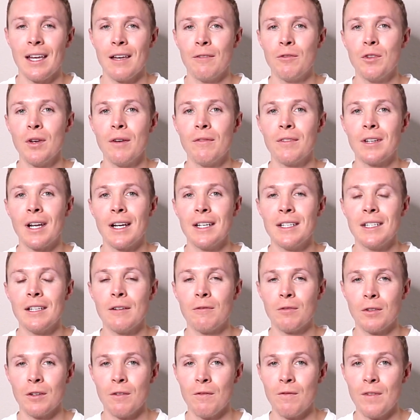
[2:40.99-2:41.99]
If you have an idea
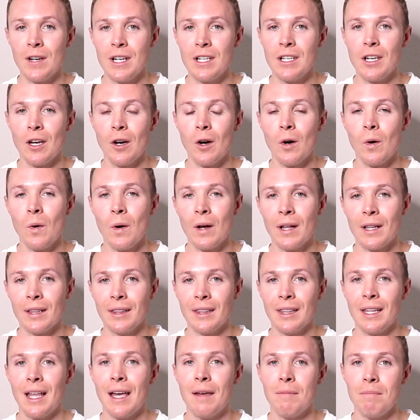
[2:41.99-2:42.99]
for a video,
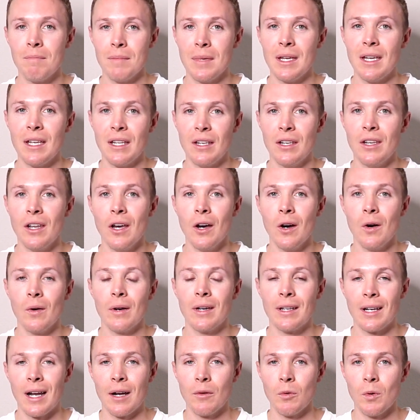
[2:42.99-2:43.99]
let me know
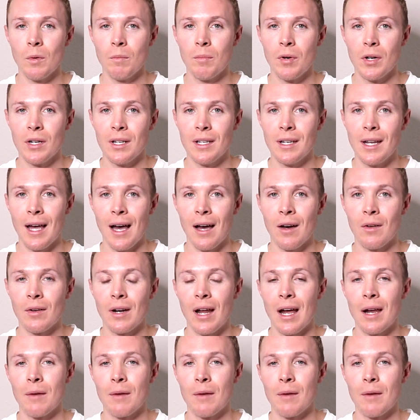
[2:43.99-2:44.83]
and I will put it out.